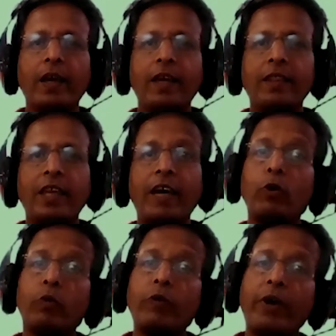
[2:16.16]
and they have
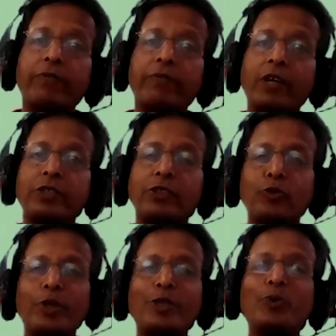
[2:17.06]
over 5,000
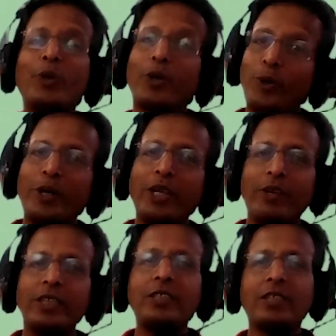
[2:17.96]
students who are already
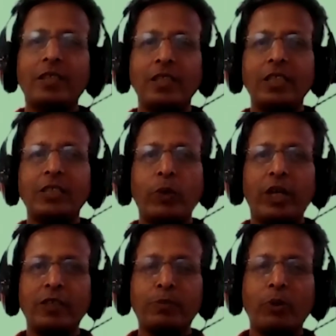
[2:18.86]
registered in these
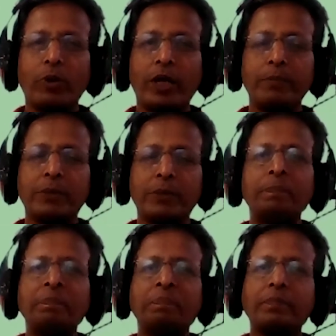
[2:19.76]
various
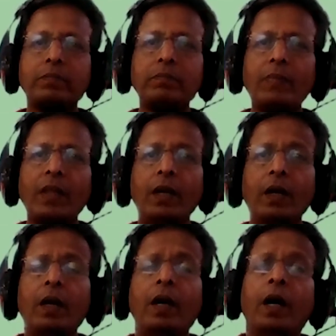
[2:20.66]
programs.
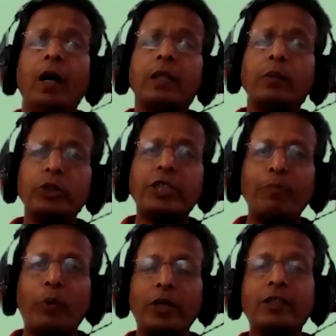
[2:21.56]
The most
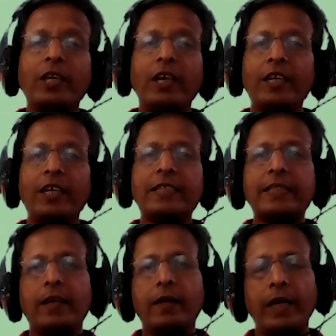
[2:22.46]
important thing is
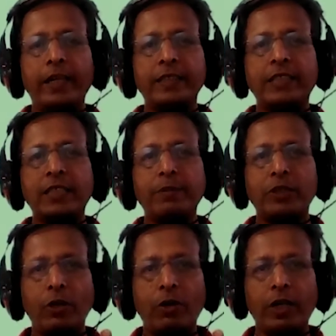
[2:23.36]
NSHM
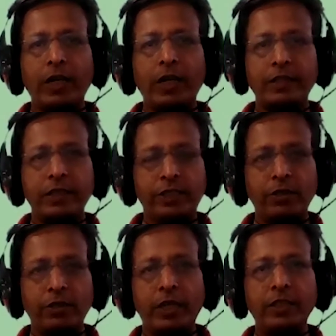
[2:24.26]
as an organization
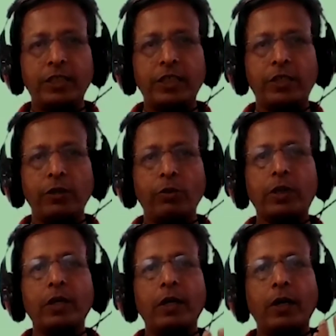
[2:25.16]
or an institute
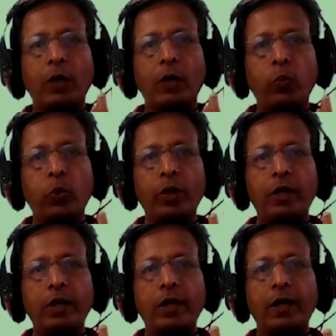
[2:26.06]

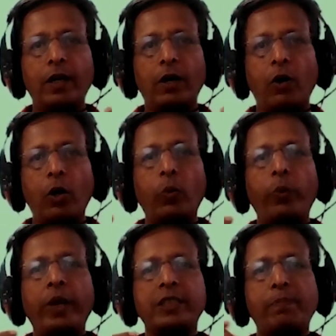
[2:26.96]
would
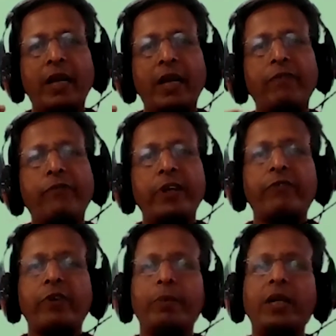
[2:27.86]
always benefit
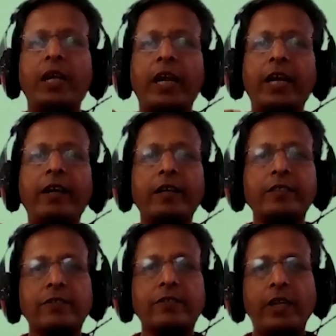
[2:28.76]
from an
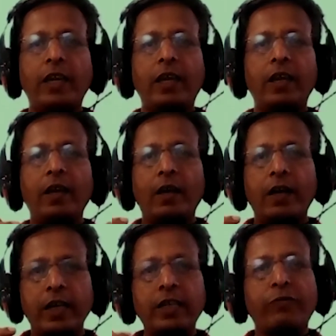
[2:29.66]
industry
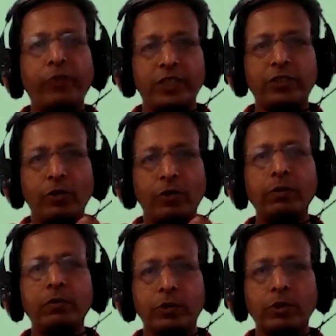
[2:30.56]
interface,
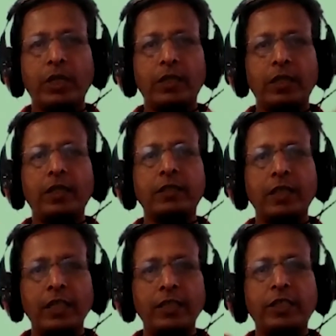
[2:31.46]
so that there is
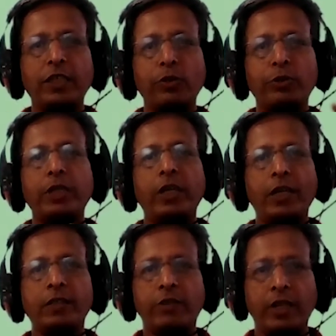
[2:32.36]
an institution
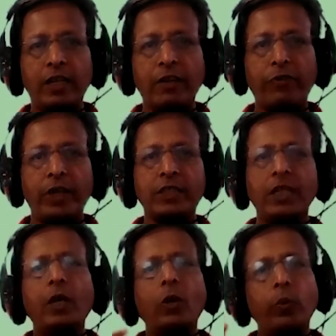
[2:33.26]
industry interface,
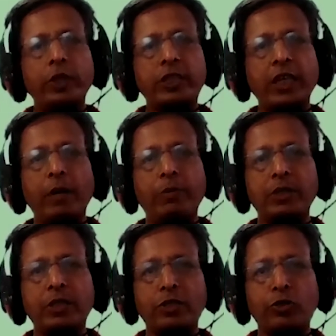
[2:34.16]
which
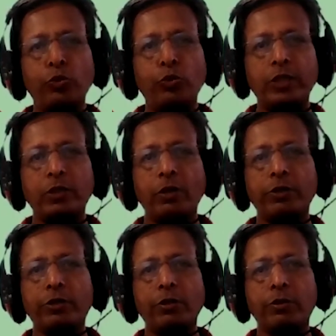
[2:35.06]
enables the students
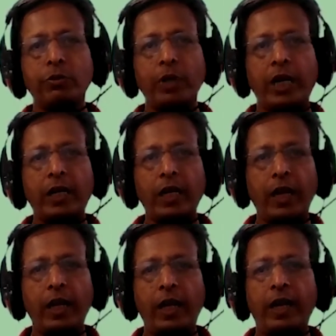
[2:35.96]
also to get
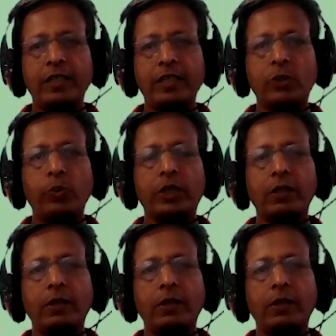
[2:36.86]
engaged with